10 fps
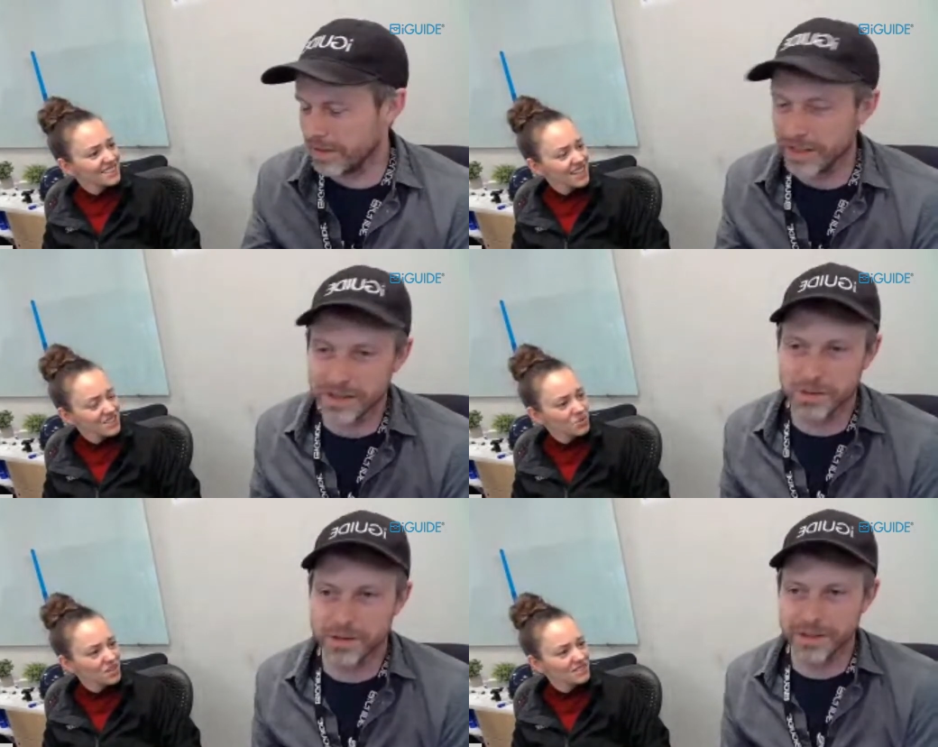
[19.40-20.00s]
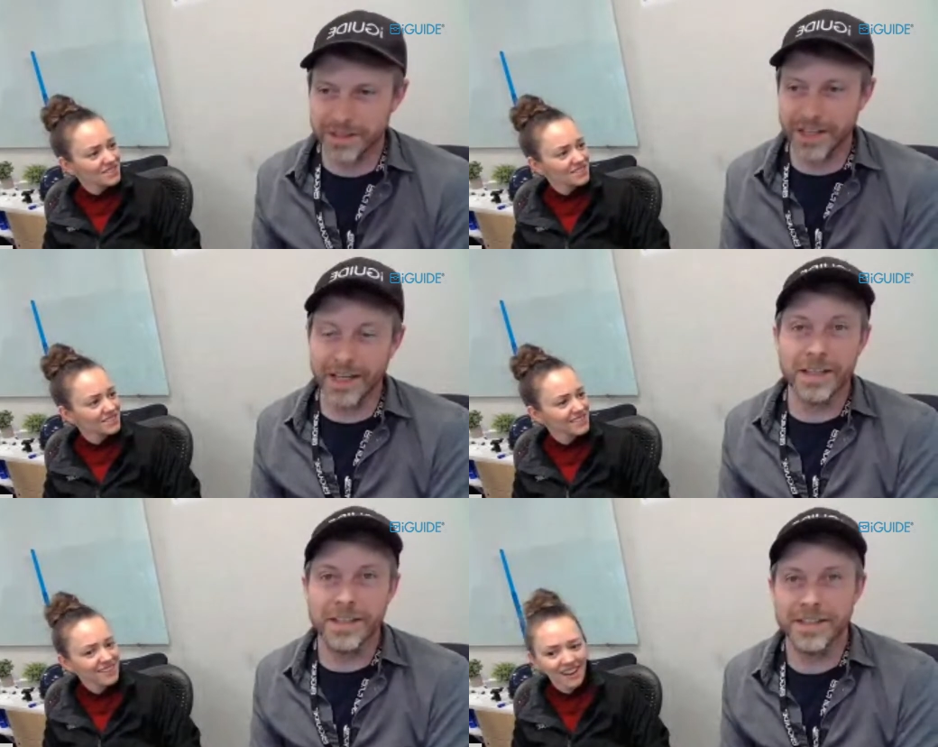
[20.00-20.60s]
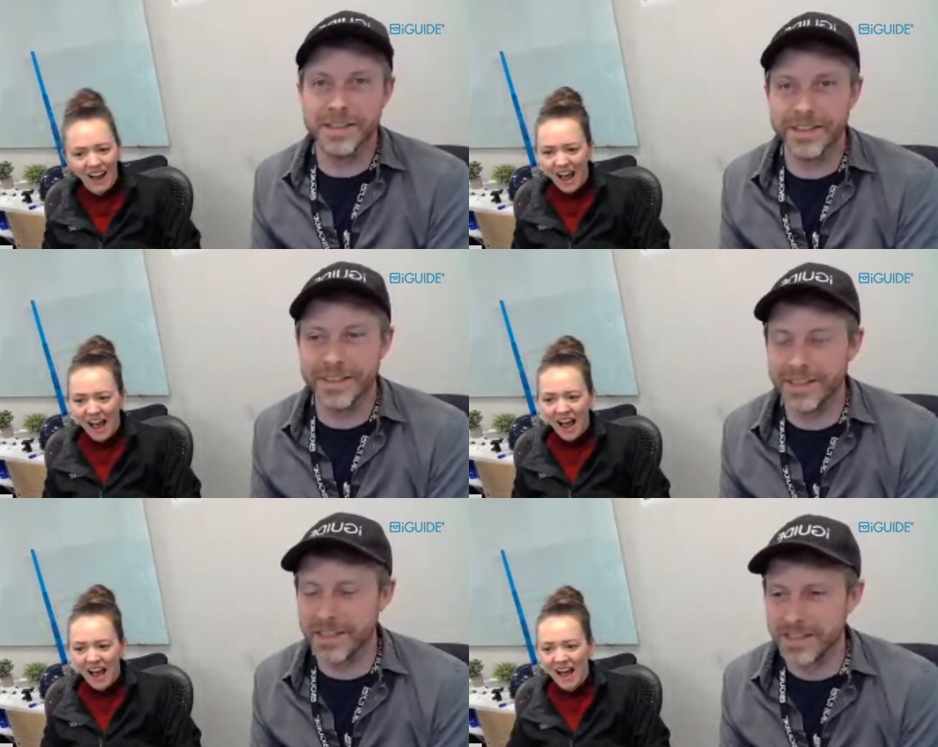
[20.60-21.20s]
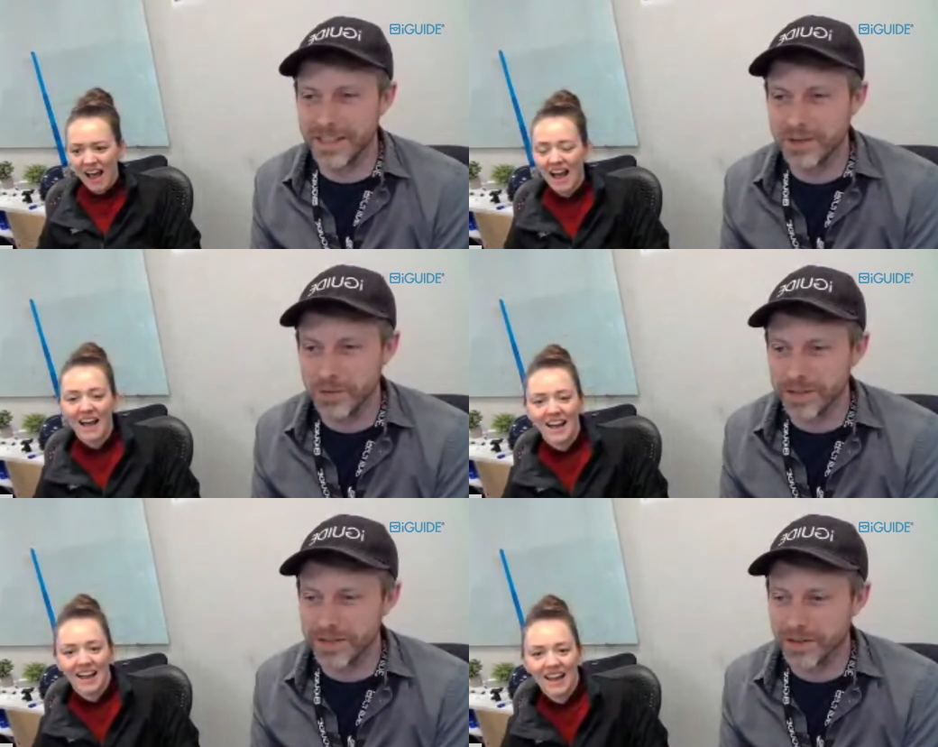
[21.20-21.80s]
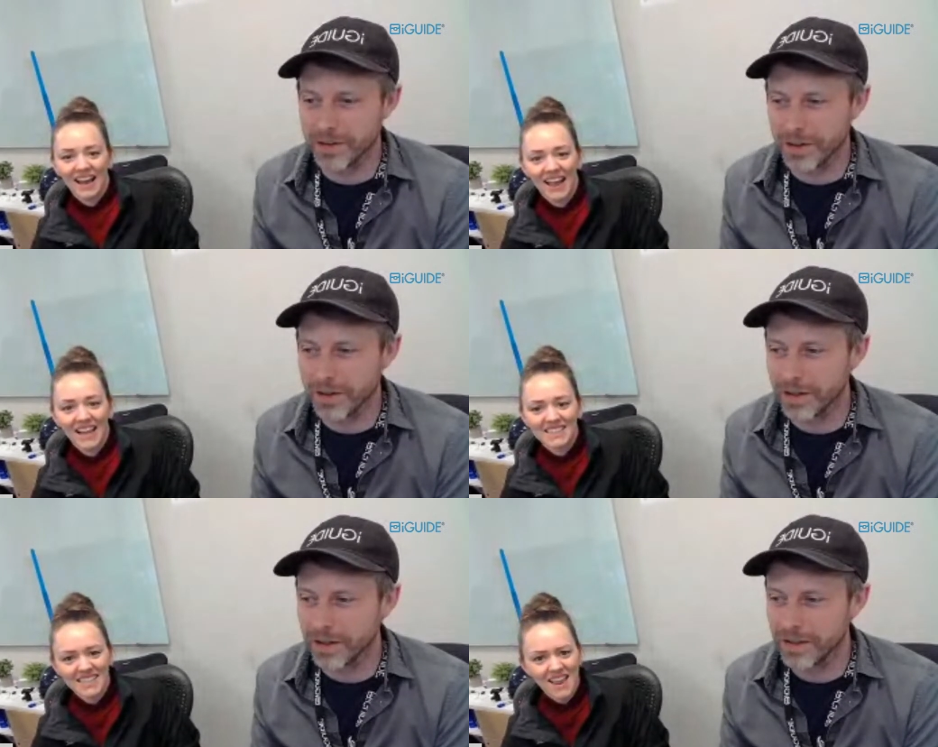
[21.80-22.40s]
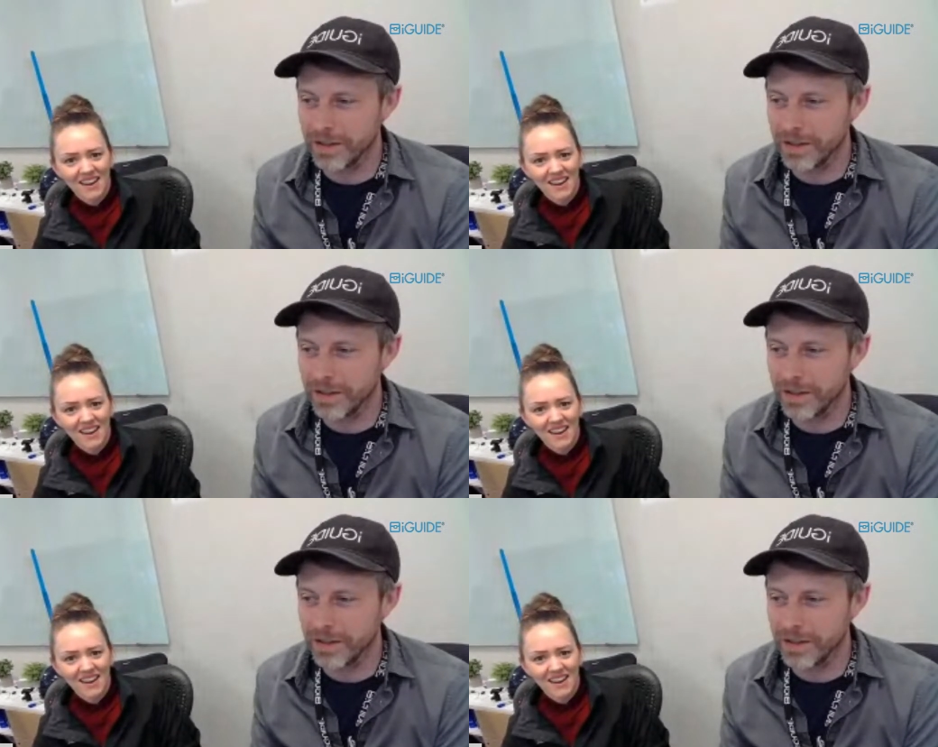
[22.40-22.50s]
Speaker 1: accessories. Yeah, and accessories are.